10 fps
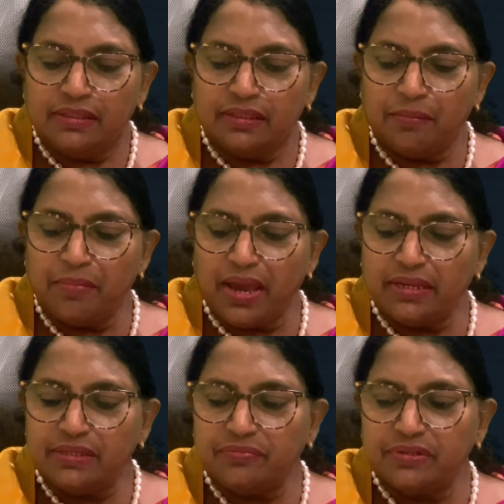the
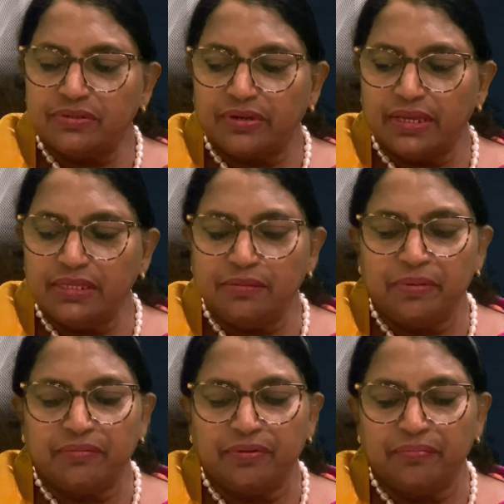marriage was arranged
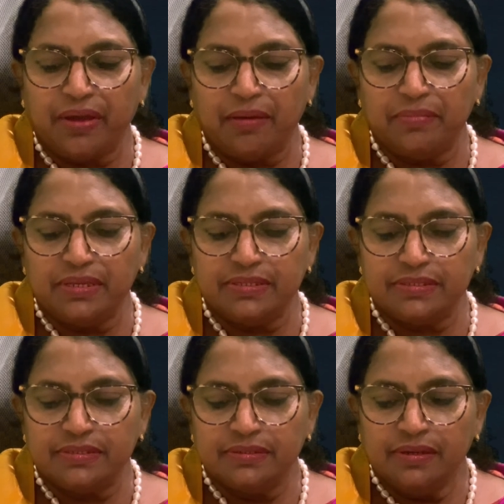between
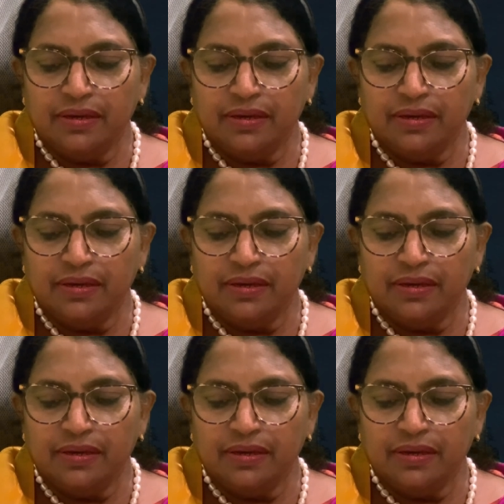families